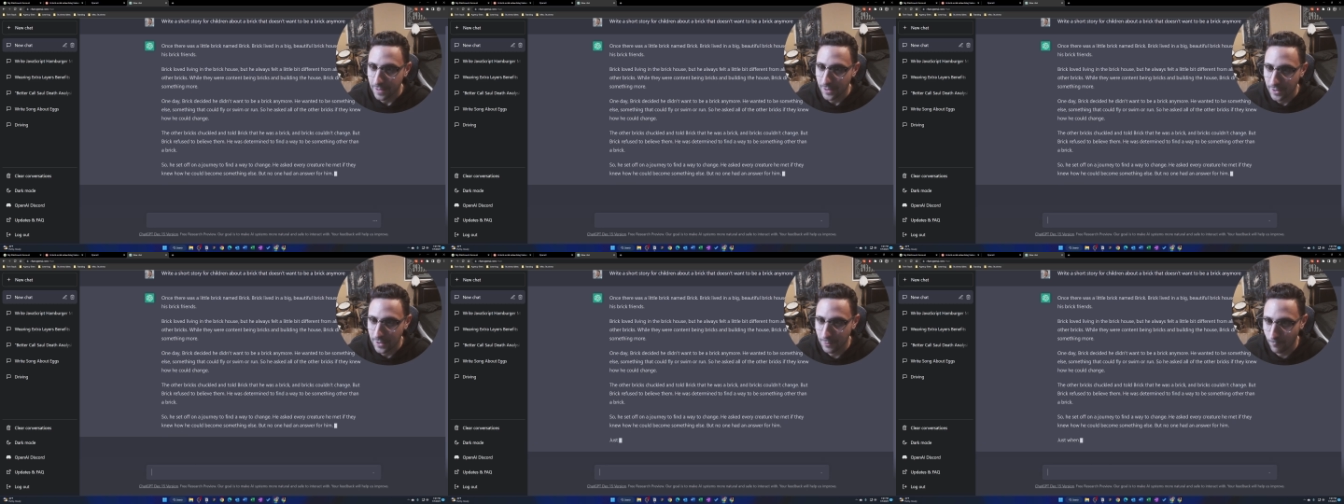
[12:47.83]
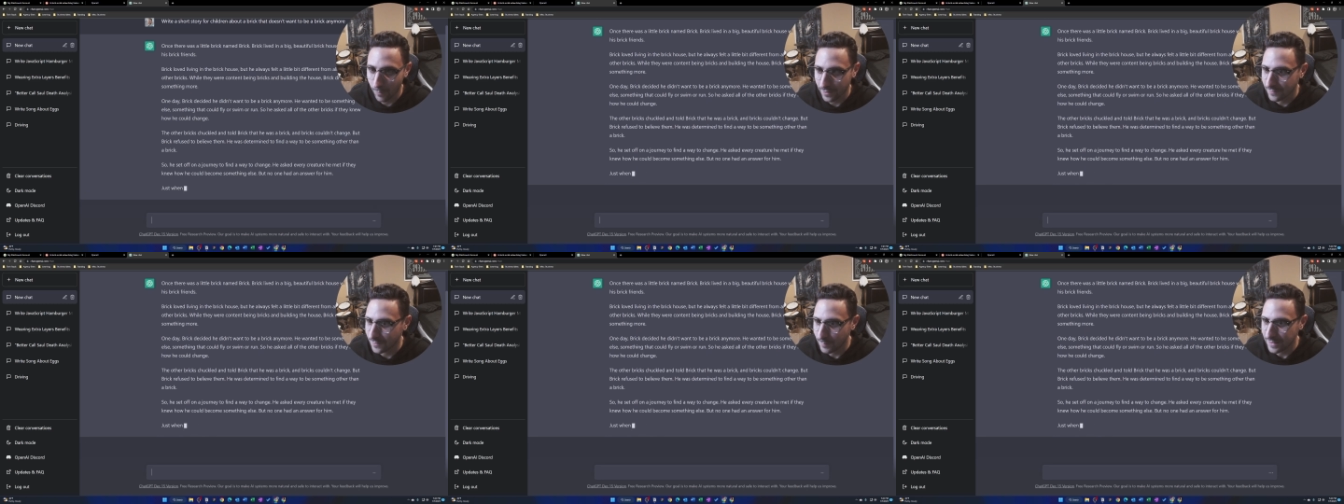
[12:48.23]
He
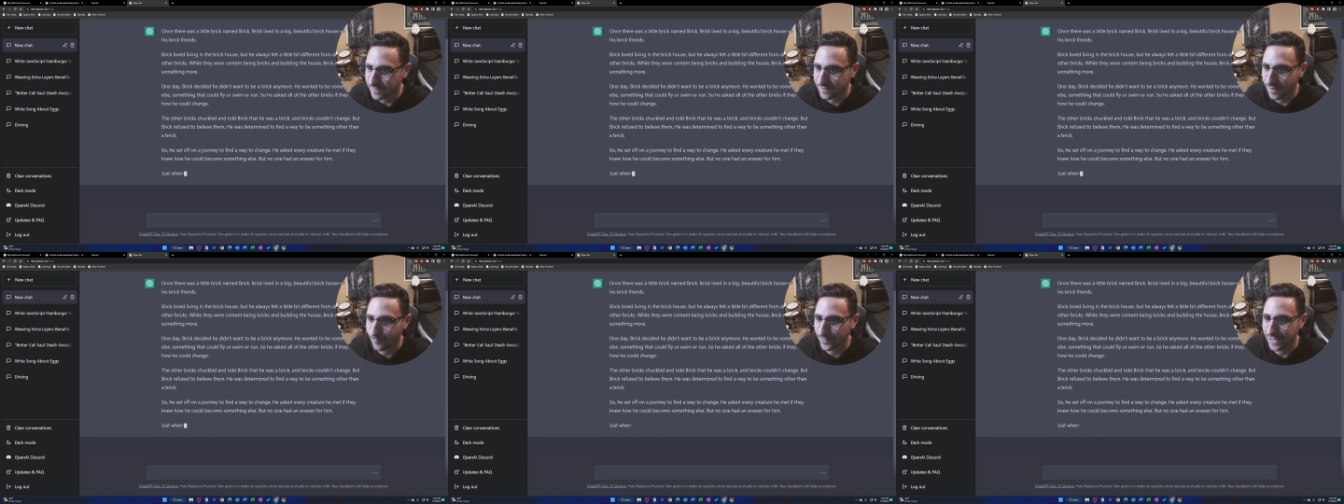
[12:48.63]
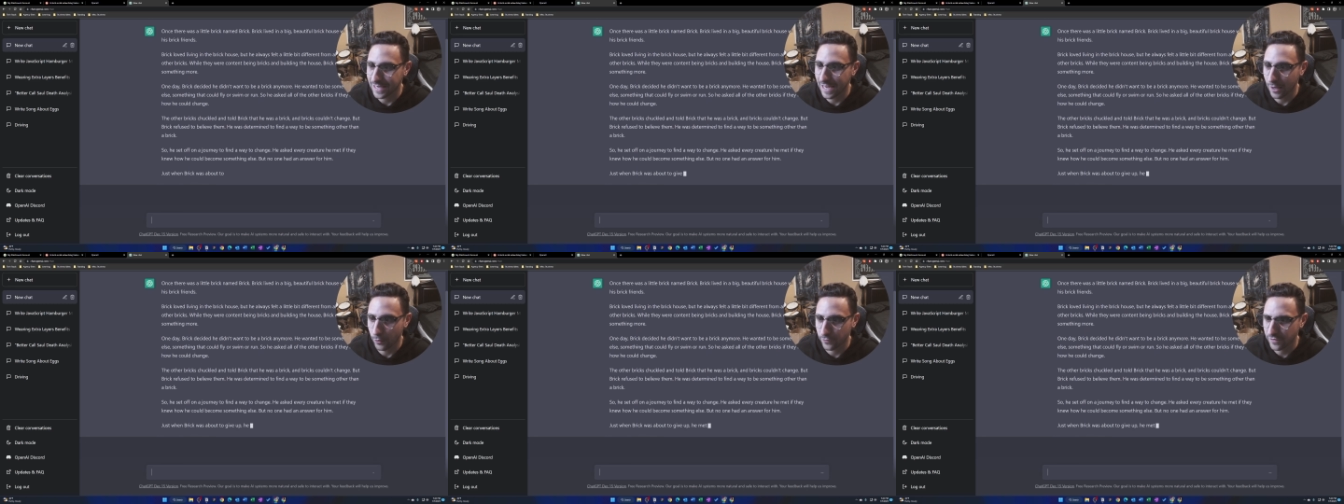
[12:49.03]
wanted to be something
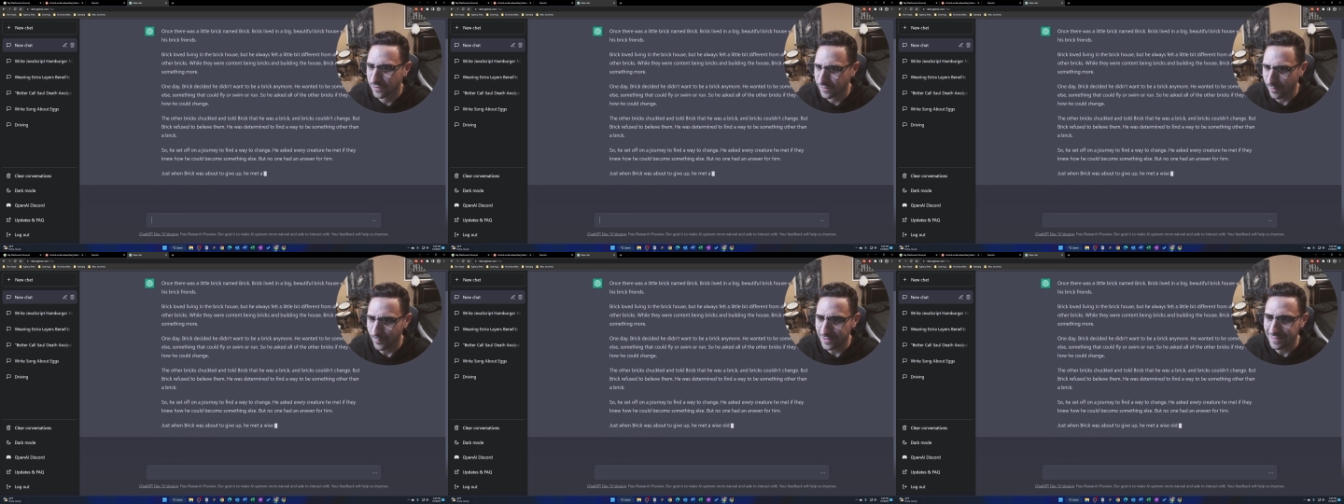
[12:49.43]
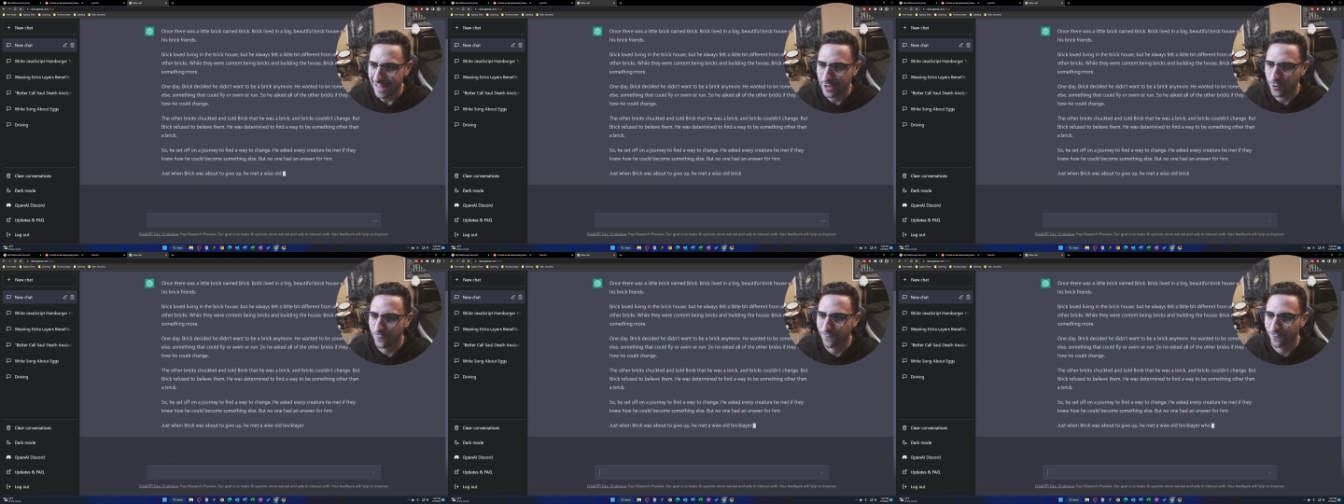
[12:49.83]
else, something that
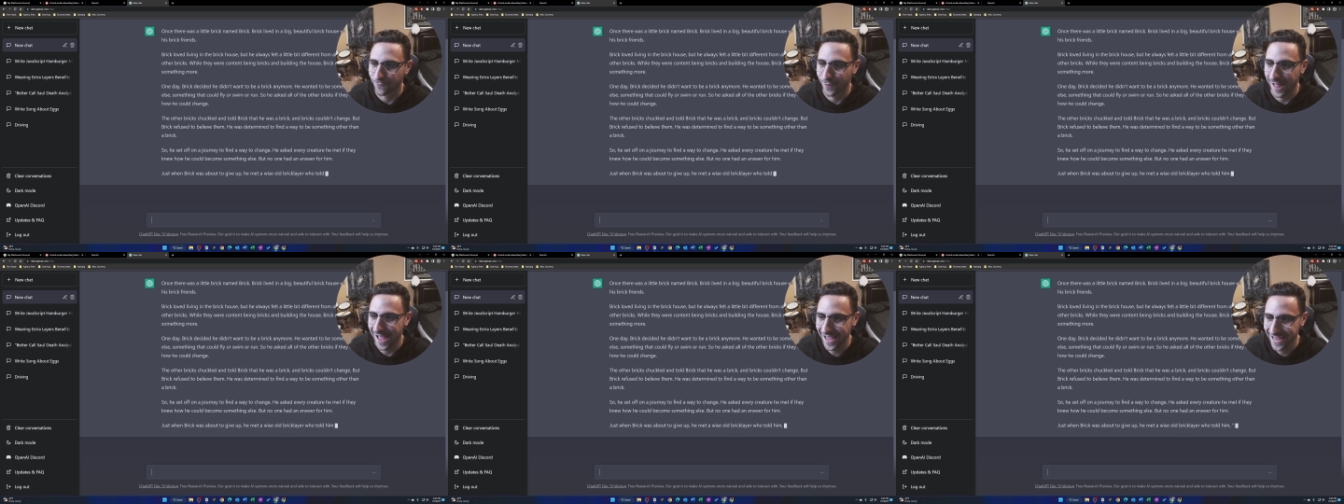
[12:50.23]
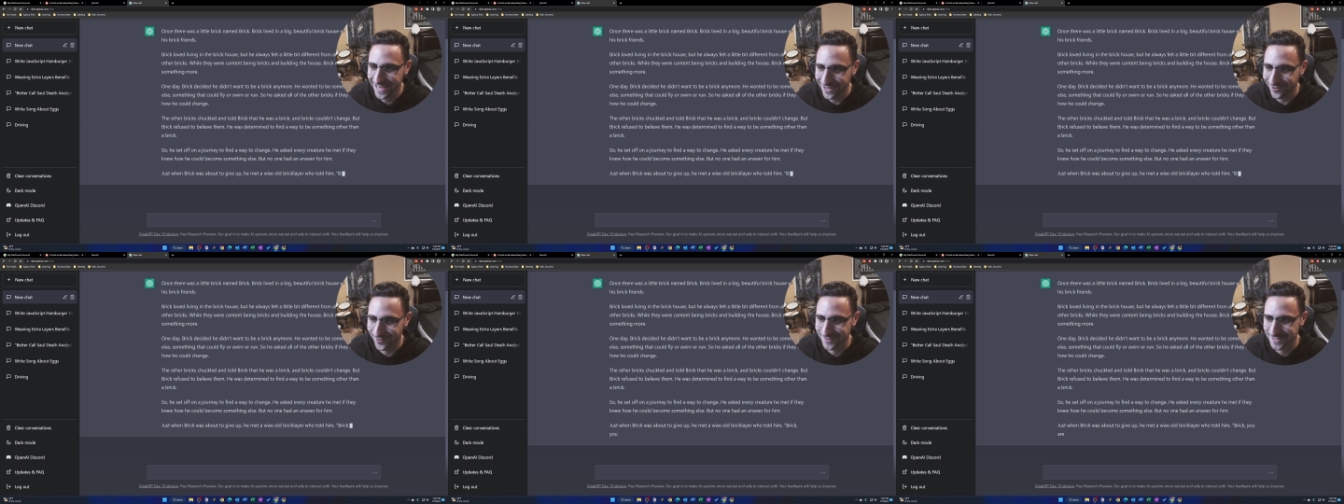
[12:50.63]
could fly
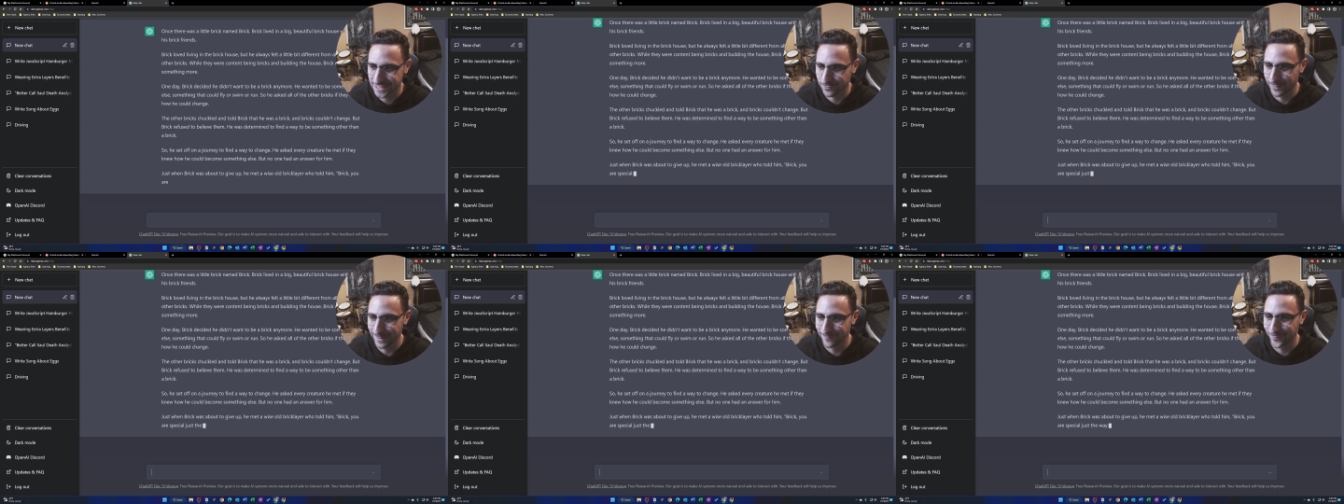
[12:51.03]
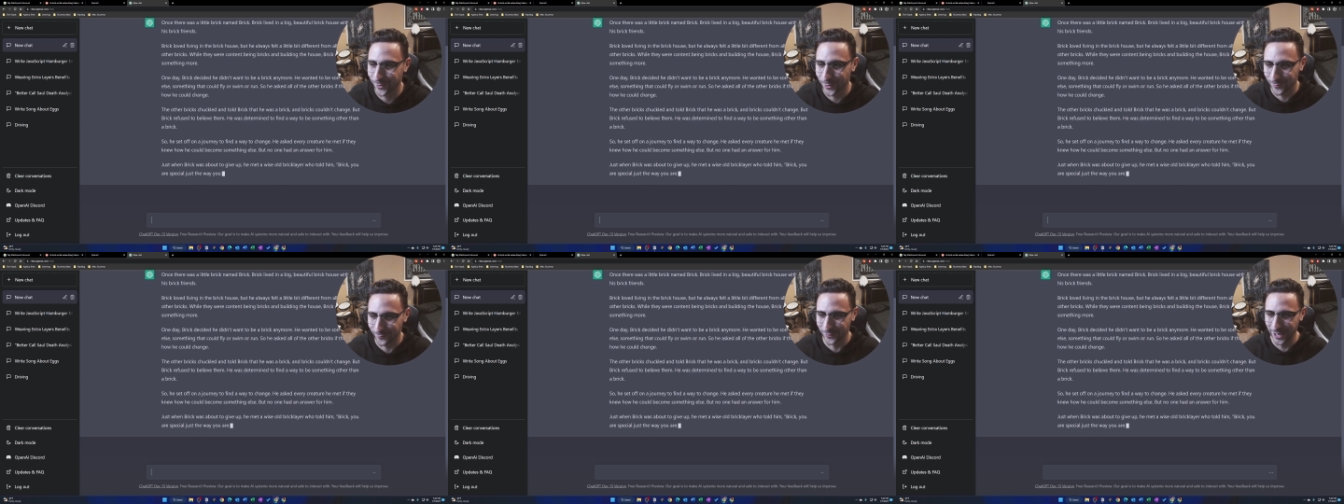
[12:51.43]
or swim
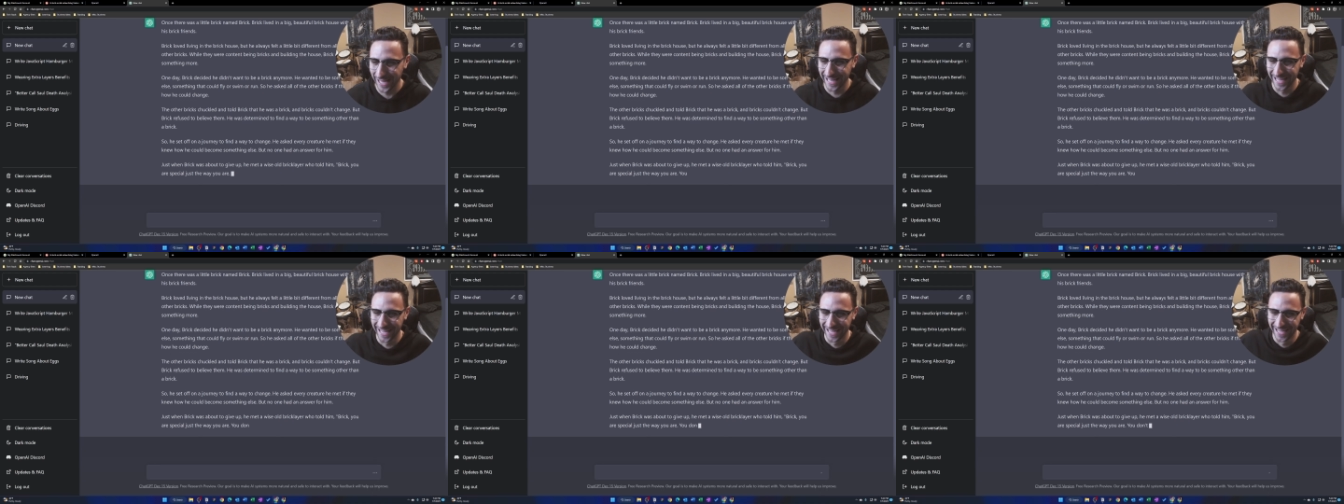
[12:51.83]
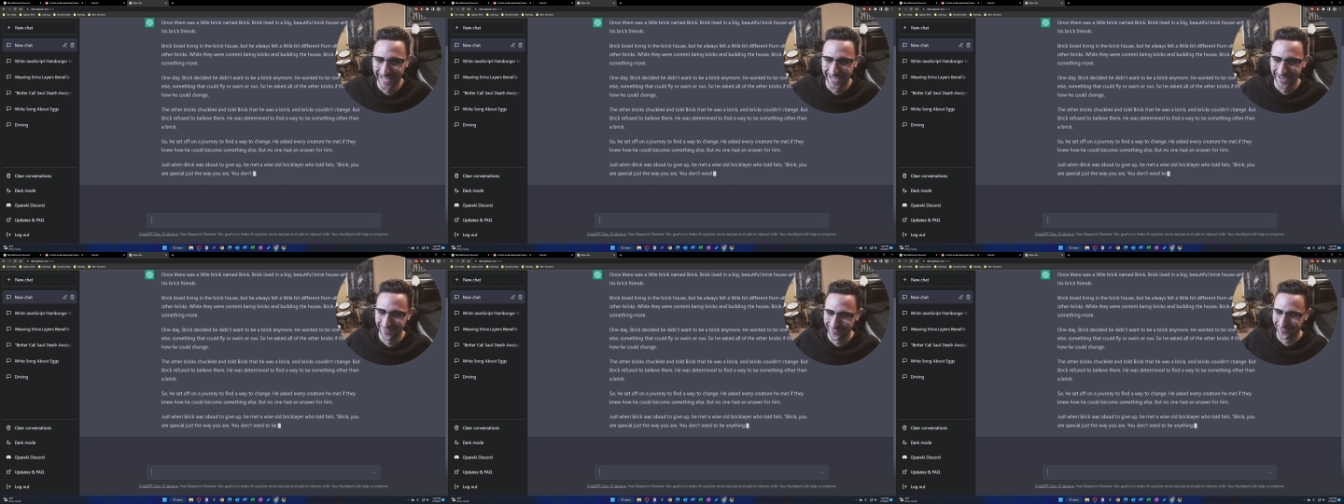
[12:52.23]
or
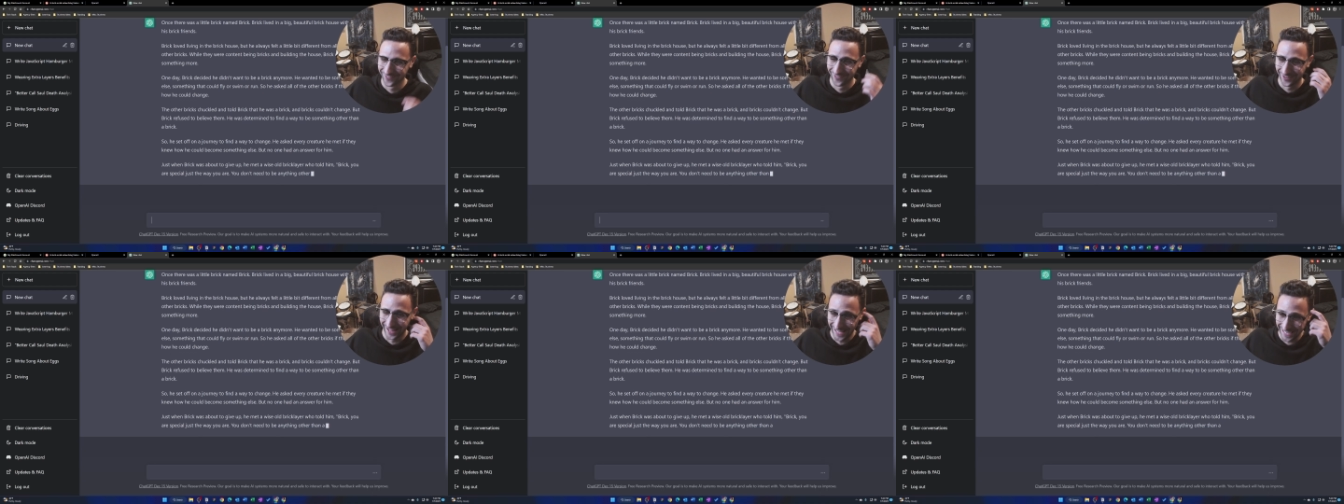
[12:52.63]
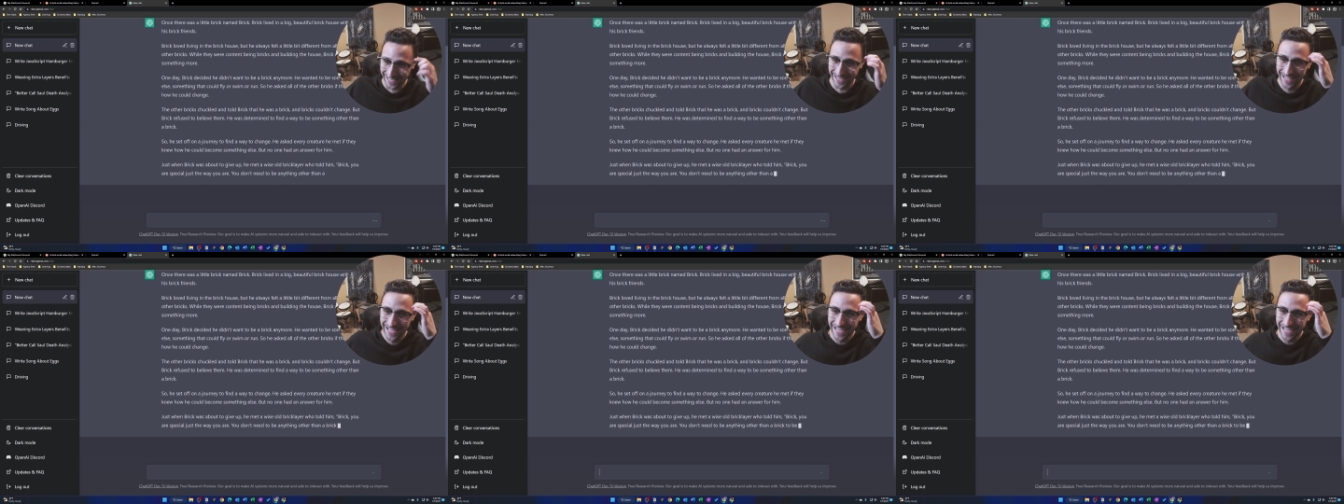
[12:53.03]
run.